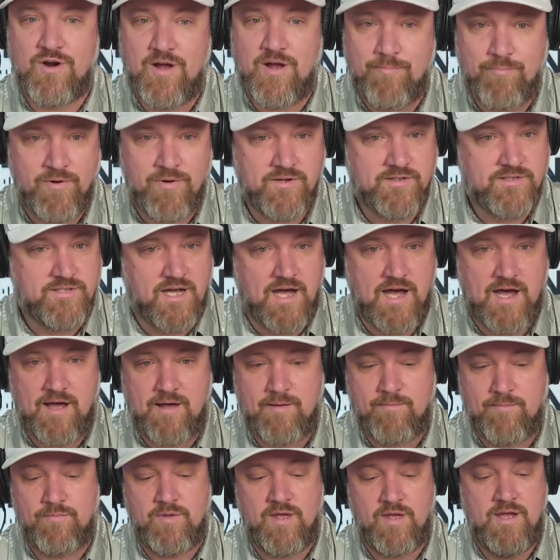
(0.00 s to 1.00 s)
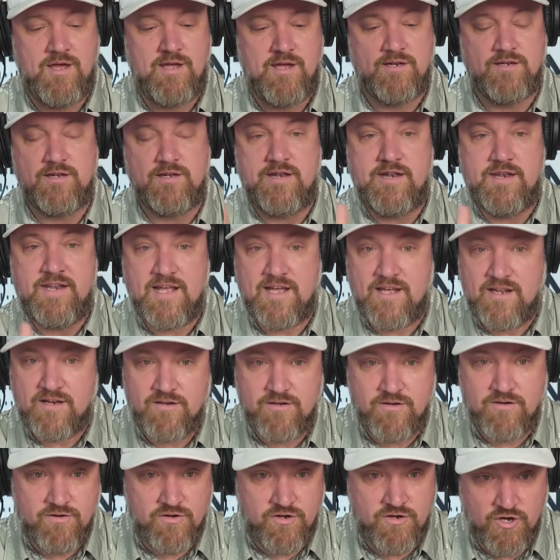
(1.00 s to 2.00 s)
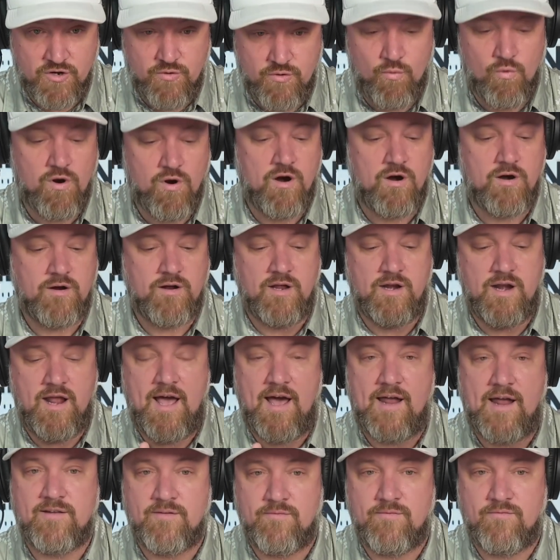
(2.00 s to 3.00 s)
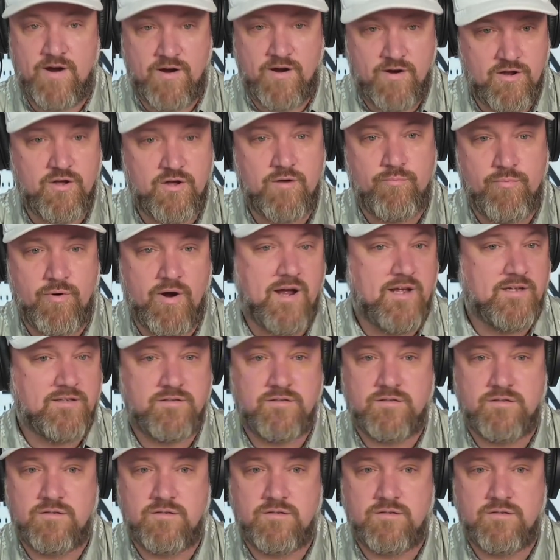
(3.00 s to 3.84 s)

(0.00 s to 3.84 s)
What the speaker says: up on time, did good work, and had a very good price.